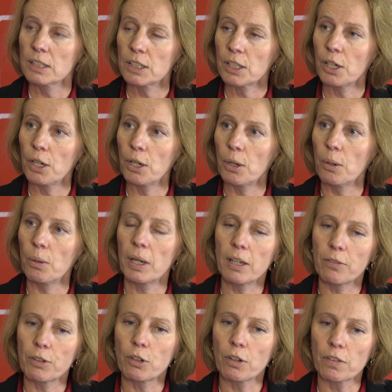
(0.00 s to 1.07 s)
So
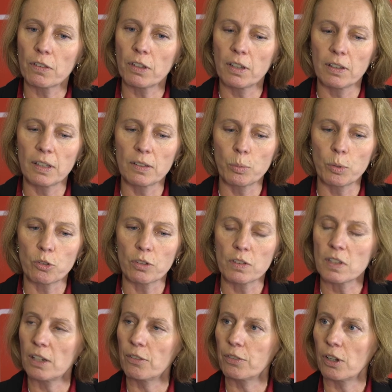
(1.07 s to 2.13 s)
if you've got certain things which are
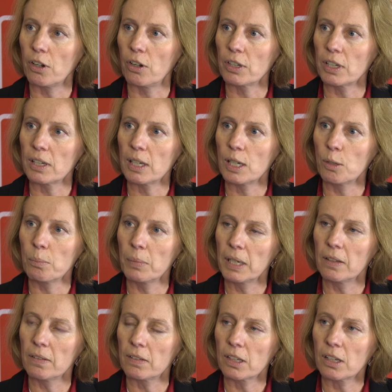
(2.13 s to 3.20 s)
safeguarded, it
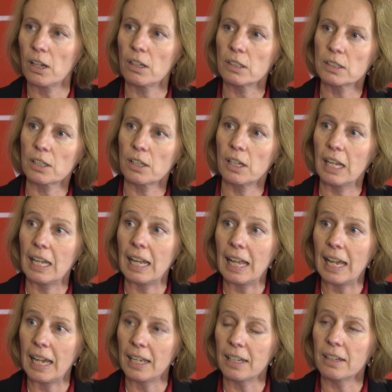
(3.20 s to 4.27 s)
means the cuts are going to
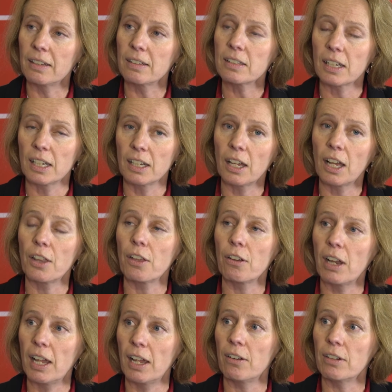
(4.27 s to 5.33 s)
land in
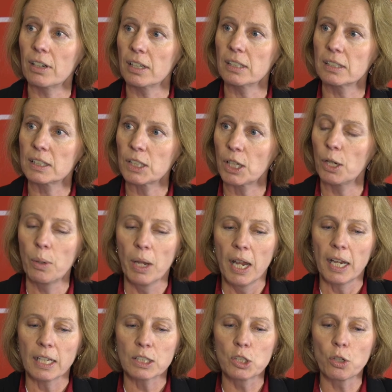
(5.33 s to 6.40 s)
other areas.
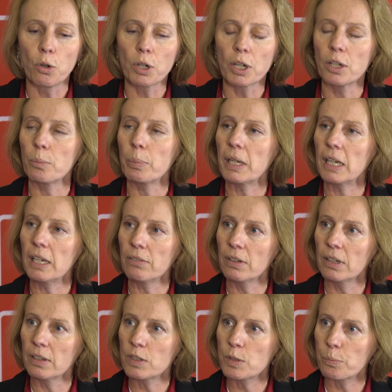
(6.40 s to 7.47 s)
So it's not going to be
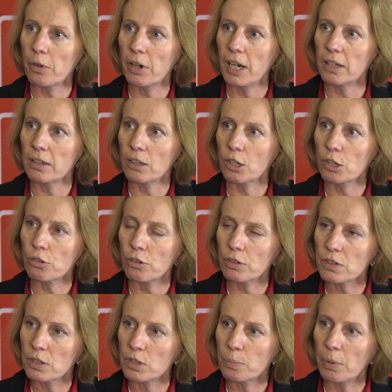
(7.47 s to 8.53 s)
evenly spread
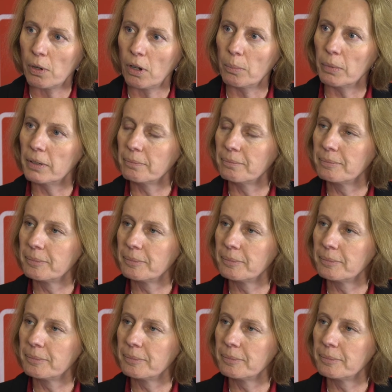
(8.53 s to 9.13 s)
across the department.